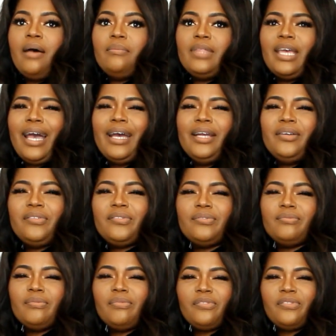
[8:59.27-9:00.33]
they kind of
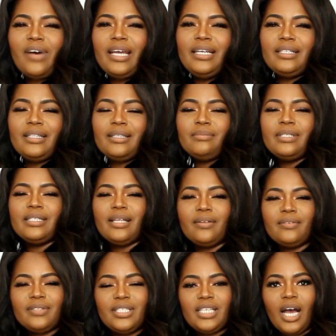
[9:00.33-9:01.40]
find
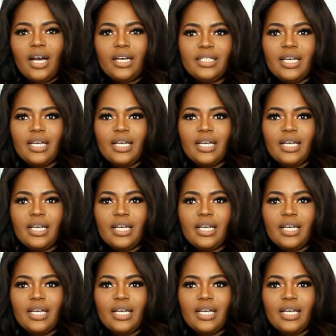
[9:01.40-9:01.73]
themselves tucked